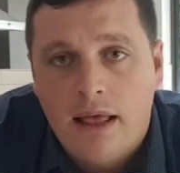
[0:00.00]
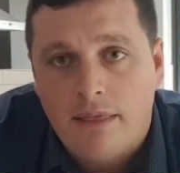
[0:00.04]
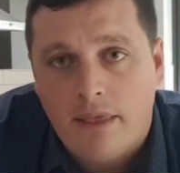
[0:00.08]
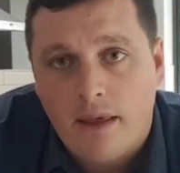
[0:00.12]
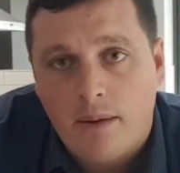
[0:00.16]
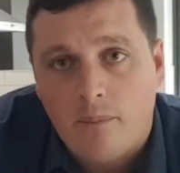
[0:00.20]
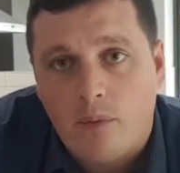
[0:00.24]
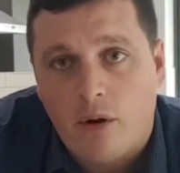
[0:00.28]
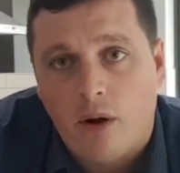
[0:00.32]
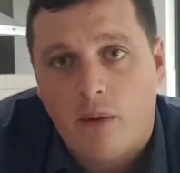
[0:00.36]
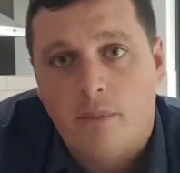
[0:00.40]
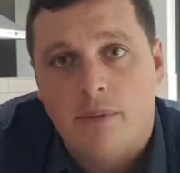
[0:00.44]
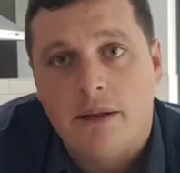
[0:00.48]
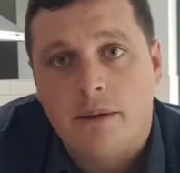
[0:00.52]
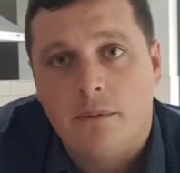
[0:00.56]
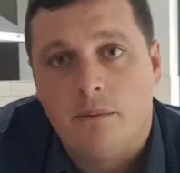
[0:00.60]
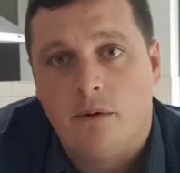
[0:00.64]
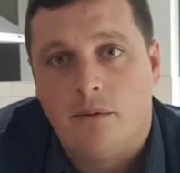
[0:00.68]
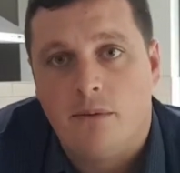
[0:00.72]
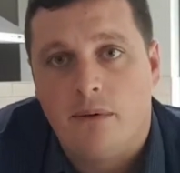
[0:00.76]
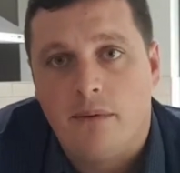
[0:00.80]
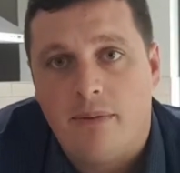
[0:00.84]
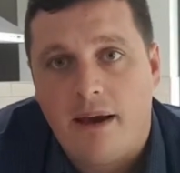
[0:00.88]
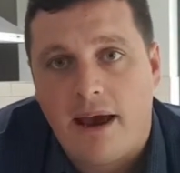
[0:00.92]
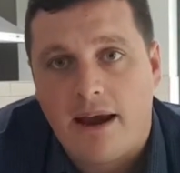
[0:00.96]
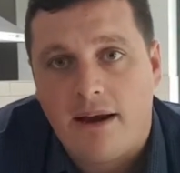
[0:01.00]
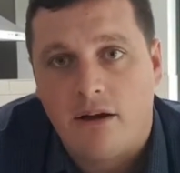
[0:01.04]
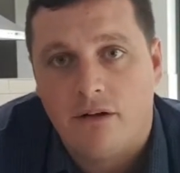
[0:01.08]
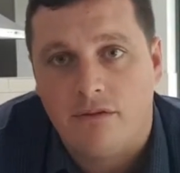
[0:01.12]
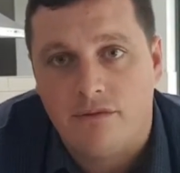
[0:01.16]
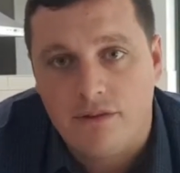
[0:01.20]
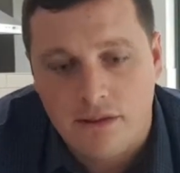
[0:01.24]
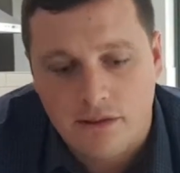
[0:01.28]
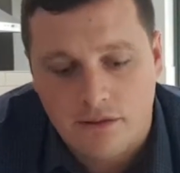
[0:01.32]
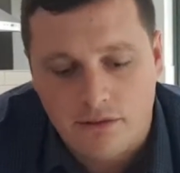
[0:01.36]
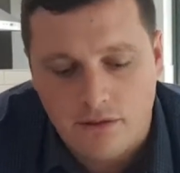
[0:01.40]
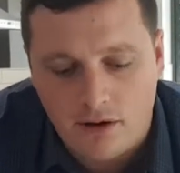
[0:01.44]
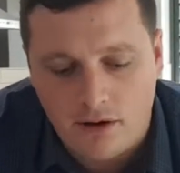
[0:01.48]
that property will be paid
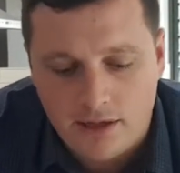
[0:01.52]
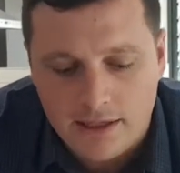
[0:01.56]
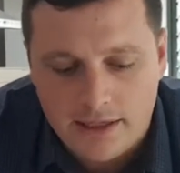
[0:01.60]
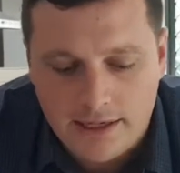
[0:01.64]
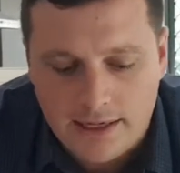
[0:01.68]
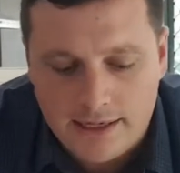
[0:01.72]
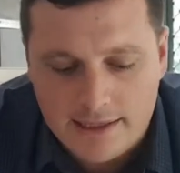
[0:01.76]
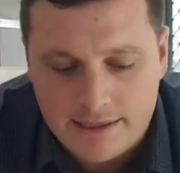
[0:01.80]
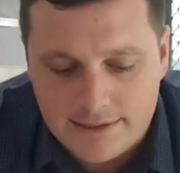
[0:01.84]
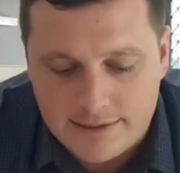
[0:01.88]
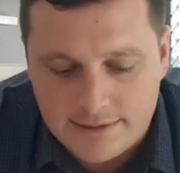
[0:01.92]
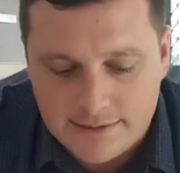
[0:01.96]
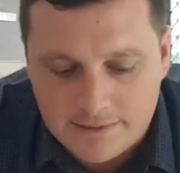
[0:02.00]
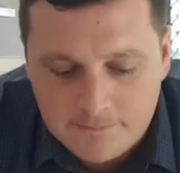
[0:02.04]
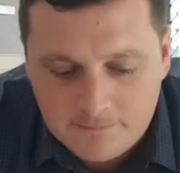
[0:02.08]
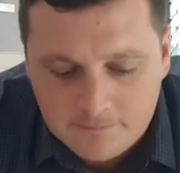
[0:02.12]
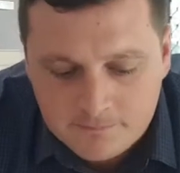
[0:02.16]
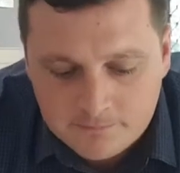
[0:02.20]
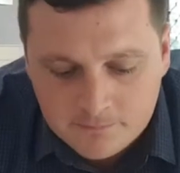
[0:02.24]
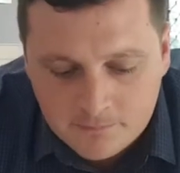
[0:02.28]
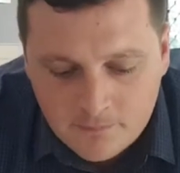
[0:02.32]
off in 30 years.